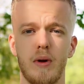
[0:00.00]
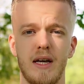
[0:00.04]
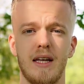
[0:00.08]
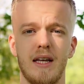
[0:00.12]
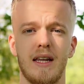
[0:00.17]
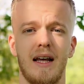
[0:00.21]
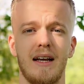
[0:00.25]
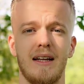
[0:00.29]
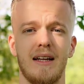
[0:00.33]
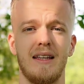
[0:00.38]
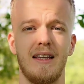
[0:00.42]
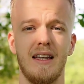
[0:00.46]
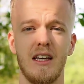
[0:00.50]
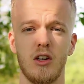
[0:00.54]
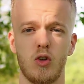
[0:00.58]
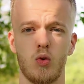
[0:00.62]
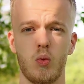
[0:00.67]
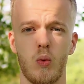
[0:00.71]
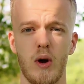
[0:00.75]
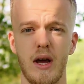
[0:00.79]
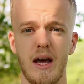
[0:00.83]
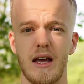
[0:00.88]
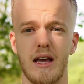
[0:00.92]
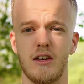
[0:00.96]
it like this
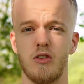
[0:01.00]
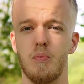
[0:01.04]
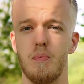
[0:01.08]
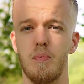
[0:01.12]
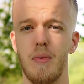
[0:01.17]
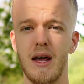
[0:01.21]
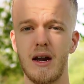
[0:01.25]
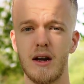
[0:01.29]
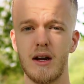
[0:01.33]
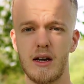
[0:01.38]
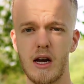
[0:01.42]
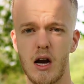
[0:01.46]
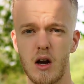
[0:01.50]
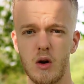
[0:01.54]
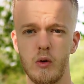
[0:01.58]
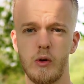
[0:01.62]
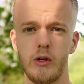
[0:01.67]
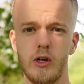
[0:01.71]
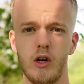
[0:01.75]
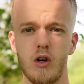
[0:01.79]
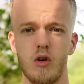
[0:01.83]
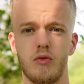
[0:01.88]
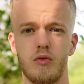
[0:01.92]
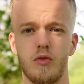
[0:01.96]
way has better
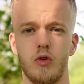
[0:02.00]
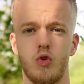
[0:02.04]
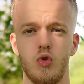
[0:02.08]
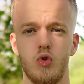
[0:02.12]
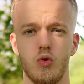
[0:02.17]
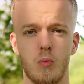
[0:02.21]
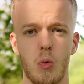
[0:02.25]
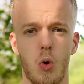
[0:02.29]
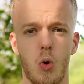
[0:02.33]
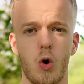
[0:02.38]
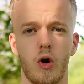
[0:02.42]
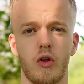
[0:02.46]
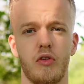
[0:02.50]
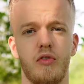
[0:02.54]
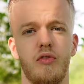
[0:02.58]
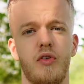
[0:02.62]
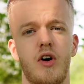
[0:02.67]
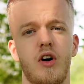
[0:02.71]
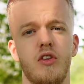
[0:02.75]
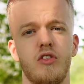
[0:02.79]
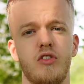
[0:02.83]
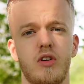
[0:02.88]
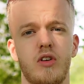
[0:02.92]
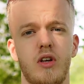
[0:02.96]
carryover to more
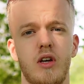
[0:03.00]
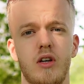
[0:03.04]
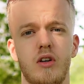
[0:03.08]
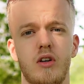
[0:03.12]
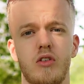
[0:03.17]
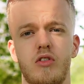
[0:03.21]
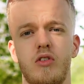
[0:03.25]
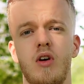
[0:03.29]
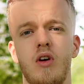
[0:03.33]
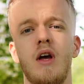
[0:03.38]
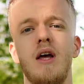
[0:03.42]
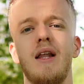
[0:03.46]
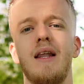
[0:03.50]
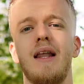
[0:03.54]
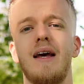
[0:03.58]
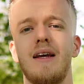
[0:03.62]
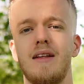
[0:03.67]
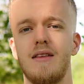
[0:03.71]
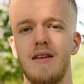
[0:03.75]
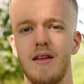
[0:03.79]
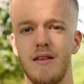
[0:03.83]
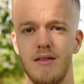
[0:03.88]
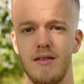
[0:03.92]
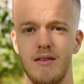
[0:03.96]
advanced skills
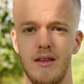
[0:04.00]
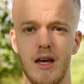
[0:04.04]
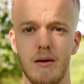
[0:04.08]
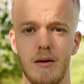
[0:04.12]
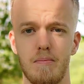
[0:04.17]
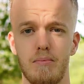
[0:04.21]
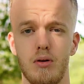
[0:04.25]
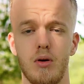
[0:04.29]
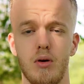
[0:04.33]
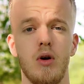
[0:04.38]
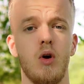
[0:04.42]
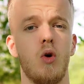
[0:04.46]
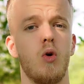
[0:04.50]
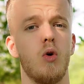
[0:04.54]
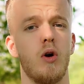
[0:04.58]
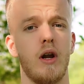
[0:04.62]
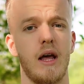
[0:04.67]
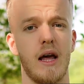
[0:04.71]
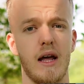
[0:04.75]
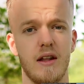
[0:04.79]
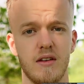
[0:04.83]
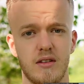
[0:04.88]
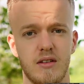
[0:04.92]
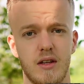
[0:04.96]
like the dip or the
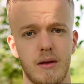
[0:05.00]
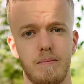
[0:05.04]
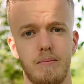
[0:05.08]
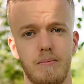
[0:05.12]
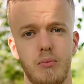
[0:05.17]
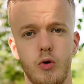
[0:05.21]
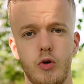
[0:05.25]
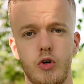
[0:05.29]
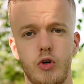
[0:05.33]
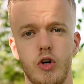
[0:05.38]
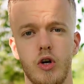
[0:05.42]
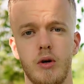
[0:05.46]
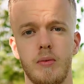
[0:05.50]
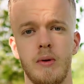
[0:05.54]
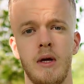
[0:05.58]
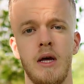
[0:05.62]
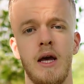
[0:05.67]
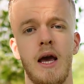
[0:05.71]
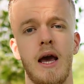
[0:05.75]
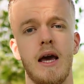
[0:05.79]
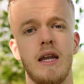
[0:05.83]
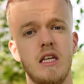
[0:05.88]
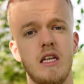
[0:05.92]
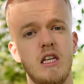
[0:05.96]
handstand push-up
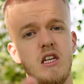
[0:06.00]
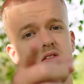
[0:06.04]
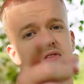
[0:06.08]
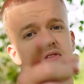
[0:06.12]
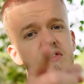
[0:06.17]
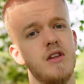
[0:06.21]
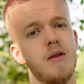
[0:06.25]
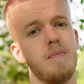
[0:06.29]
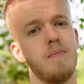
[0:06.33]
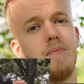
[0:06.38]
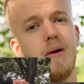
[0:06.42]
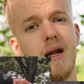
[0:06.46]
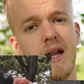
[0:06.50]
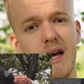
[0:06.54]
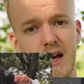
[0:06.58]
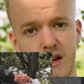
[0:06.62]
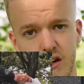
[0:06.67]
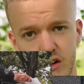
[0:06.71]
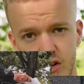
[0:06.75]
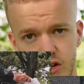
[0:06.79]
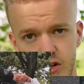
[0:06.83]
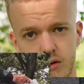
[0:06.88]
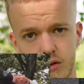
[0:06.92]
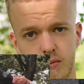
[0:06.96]
and even the
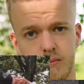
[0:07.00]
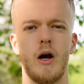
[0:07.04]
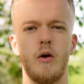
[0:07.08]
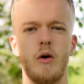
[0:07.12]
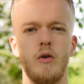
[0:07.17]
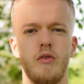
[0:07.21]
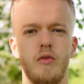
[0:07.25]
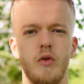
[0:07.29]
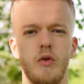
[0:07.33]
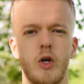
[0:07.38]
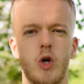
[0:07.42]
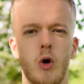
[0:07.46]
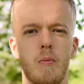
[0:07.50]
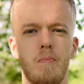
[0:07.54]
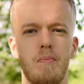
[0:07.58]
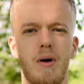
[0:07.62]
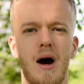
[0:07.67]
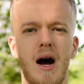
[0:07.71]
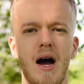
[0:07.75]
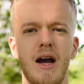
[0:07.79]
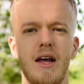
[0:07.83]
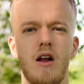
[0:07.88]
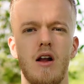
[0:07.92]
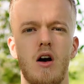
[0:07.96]
planche. Now if we
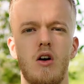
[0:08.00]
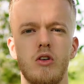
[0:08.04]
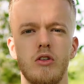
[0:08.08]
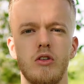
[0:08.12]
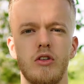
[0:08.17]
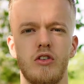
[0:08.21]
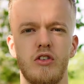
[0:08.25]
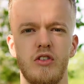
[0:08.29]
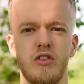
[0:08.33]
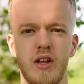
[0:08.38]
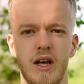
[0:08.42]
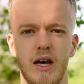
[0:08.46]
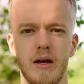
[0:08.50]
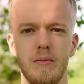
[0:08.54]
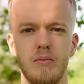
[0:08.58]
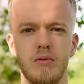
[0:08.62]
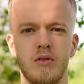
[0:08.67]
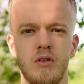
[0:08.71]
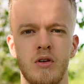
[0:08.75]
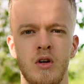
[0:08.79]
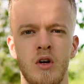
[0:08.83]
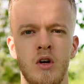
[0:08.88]
combine all the steps,